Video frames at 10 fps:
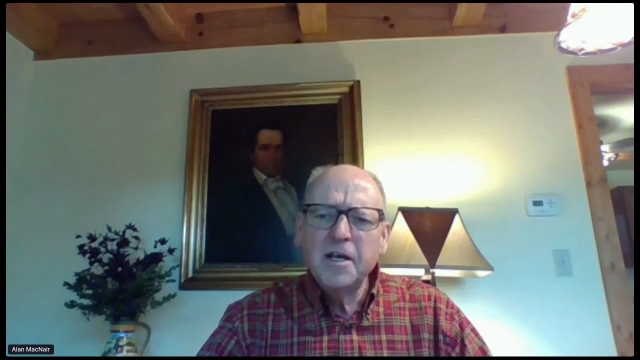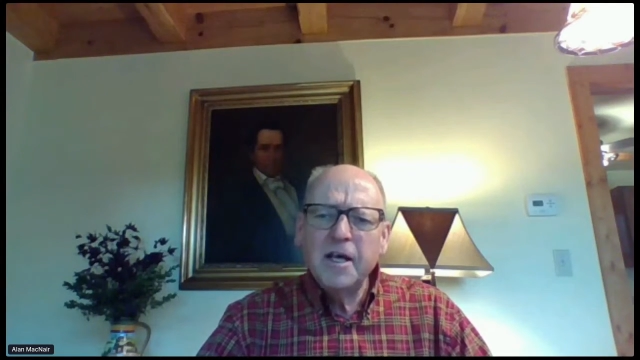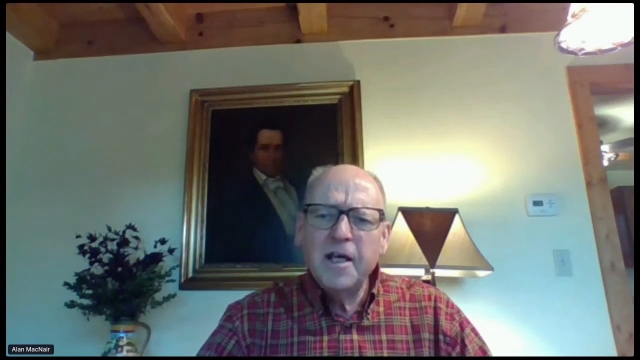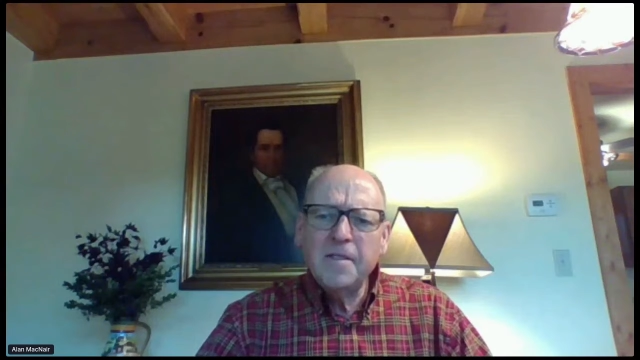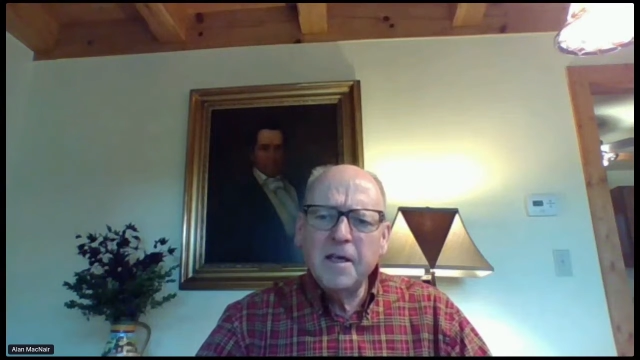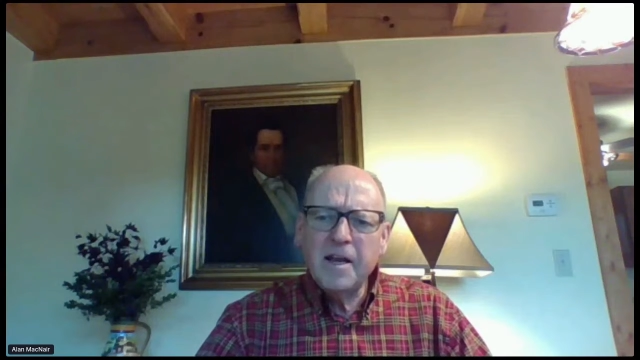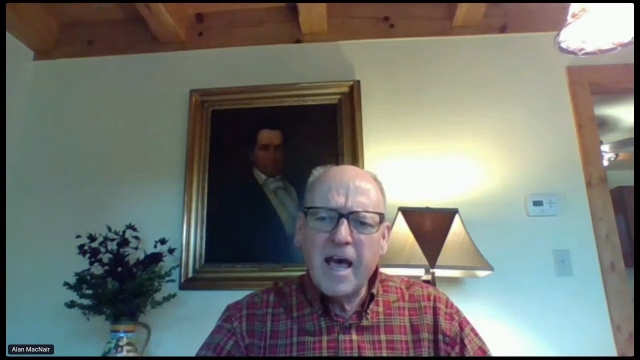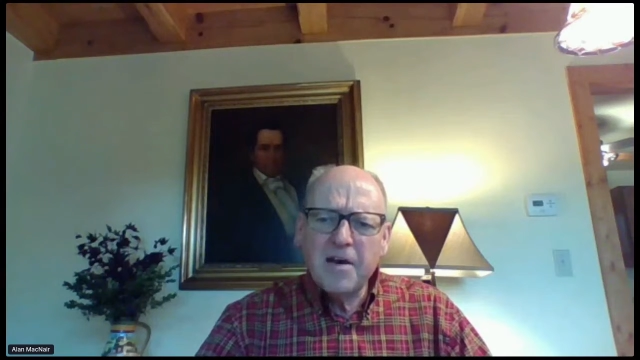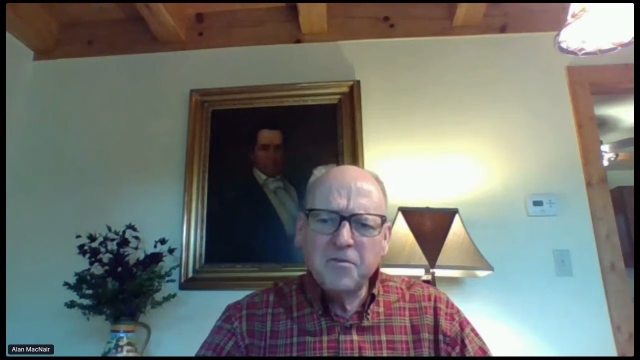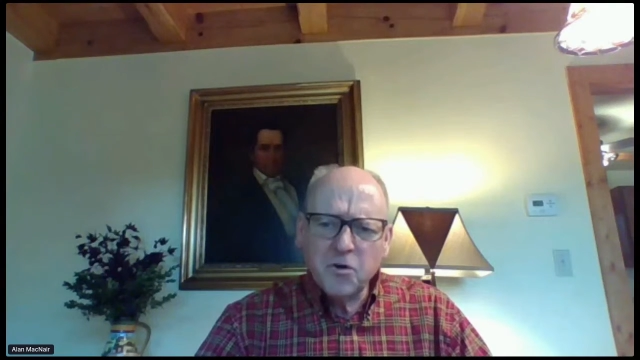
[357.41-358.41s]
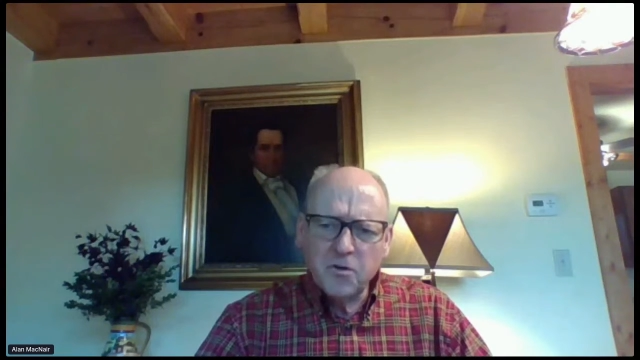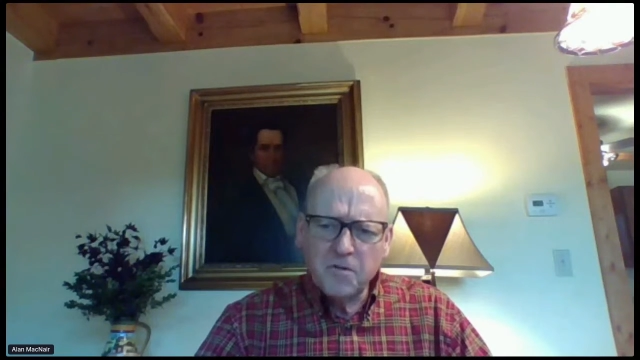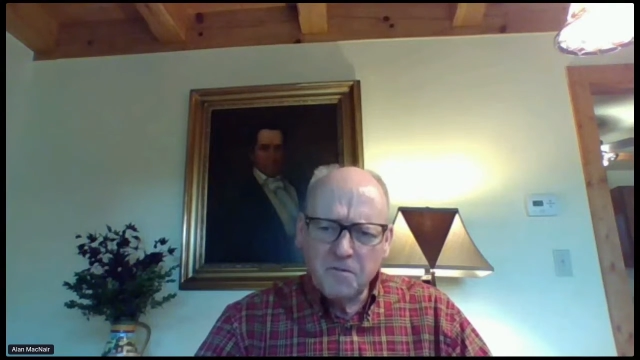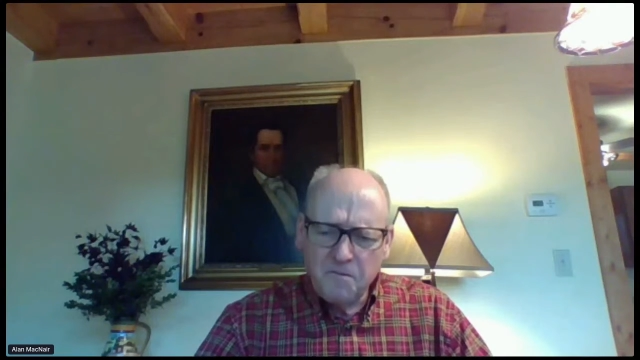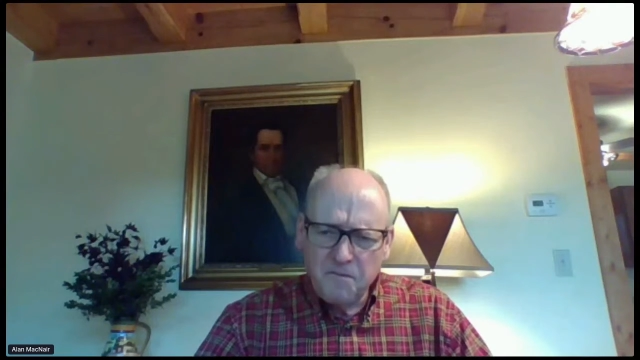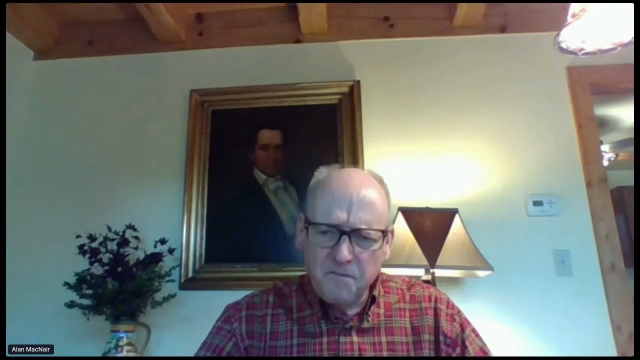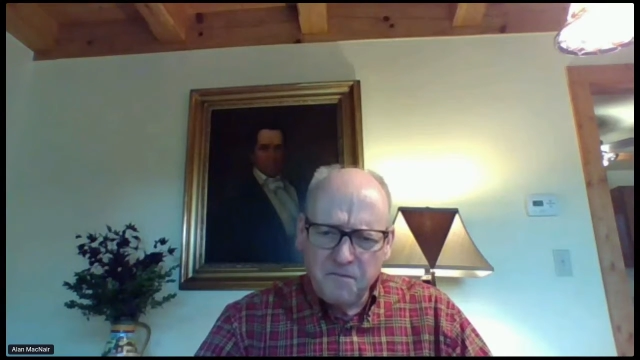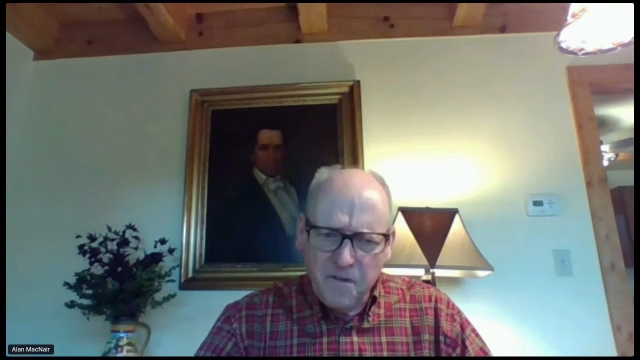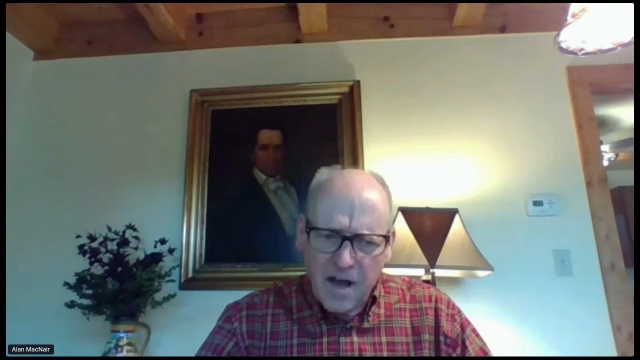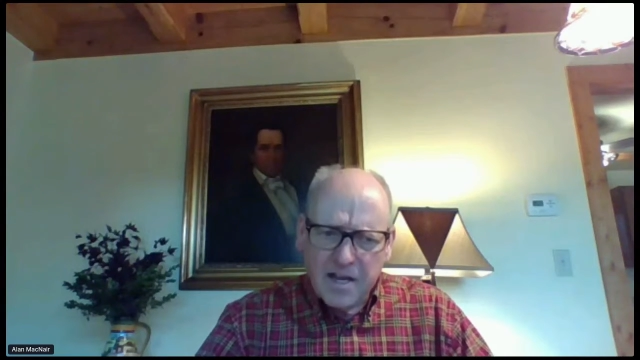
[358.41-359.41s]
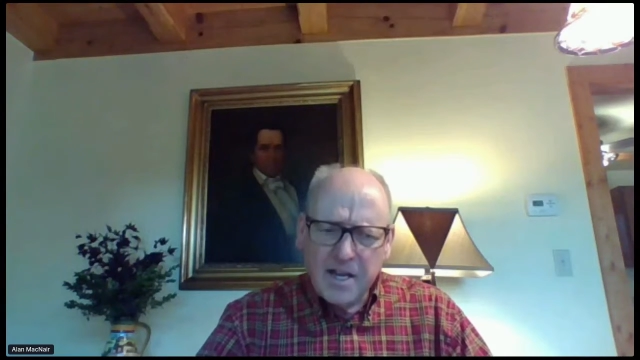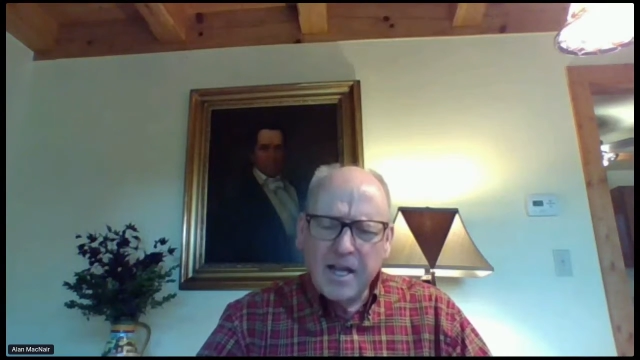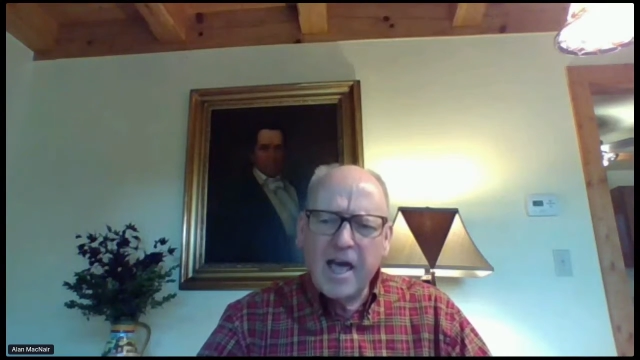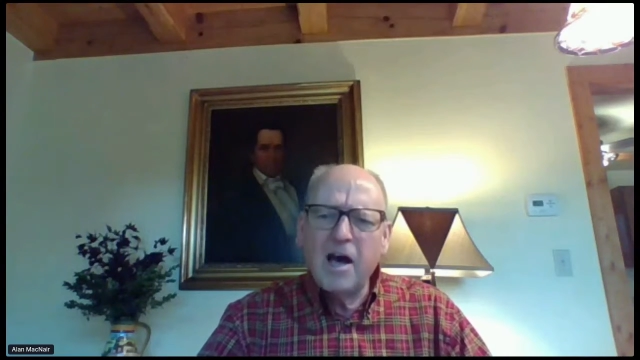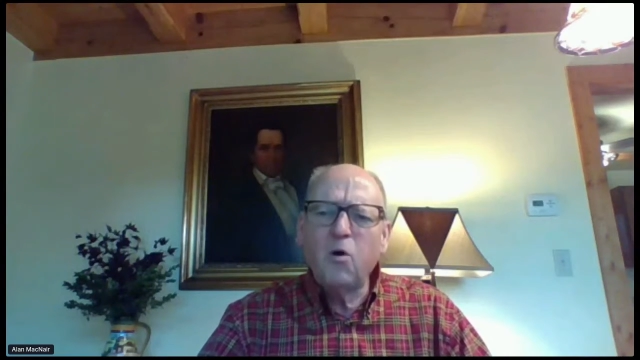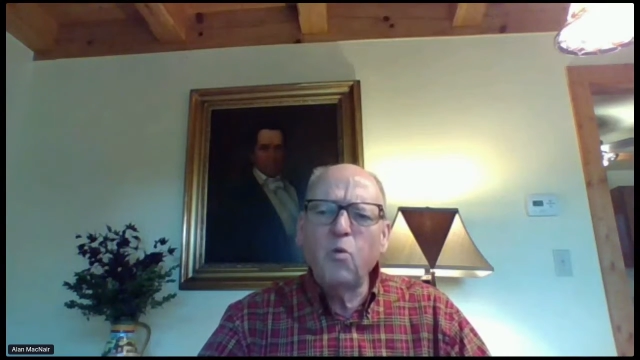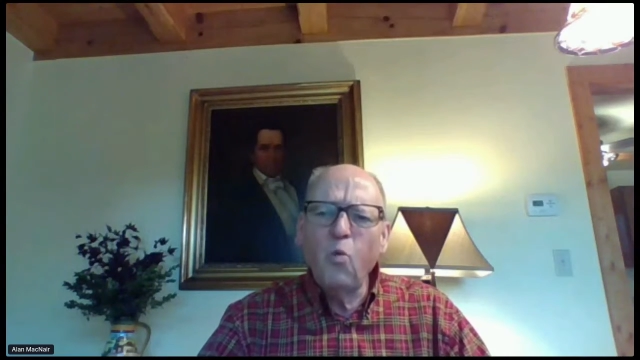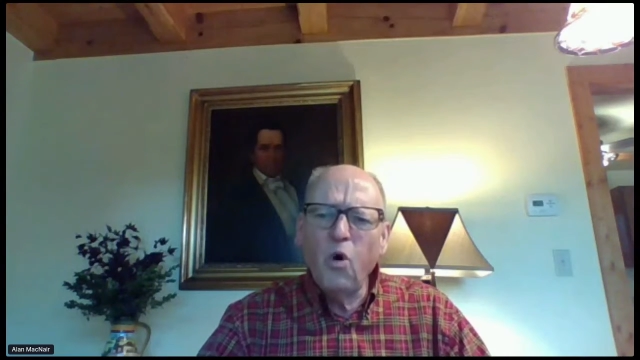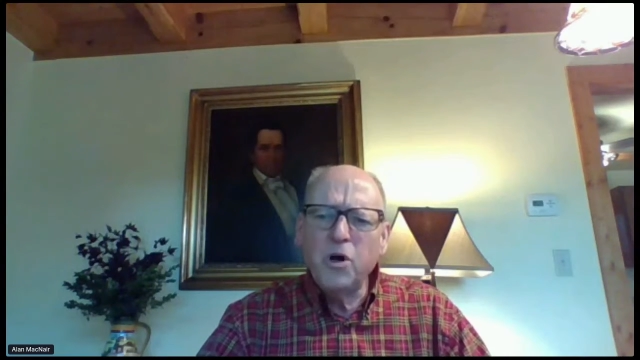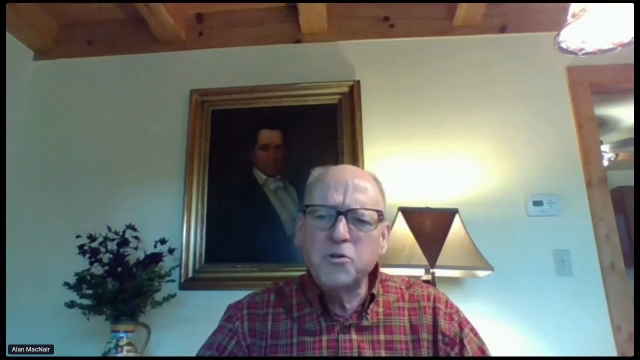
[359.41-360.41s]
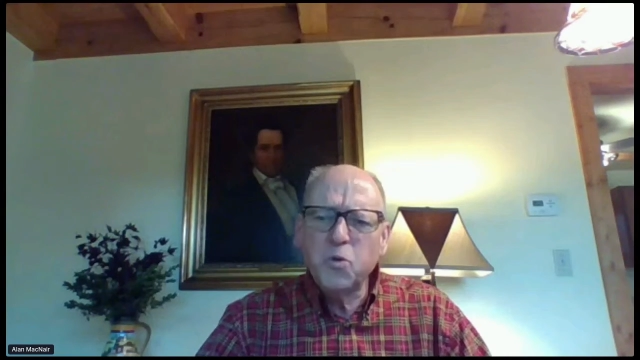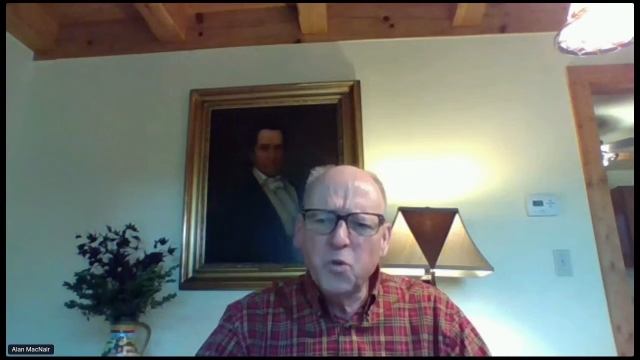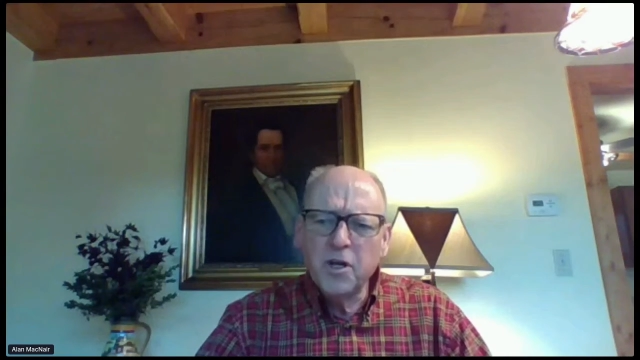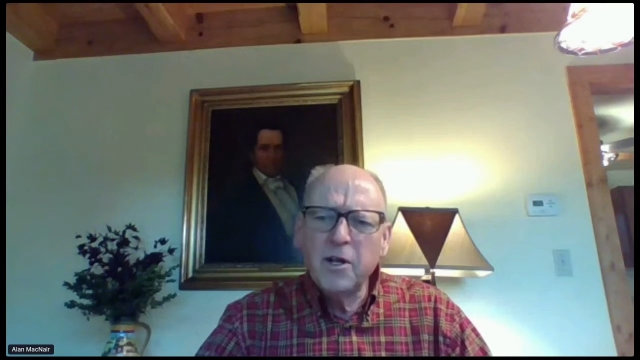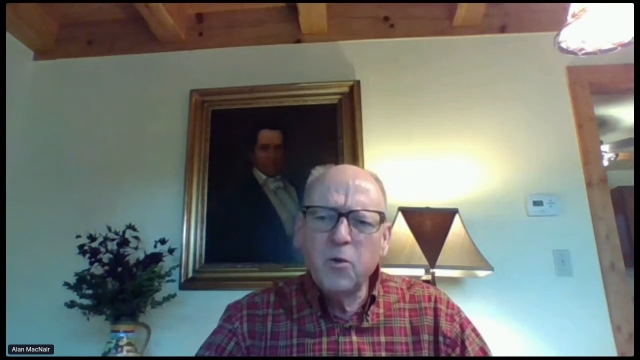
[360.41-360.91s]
and then after finding out what's really,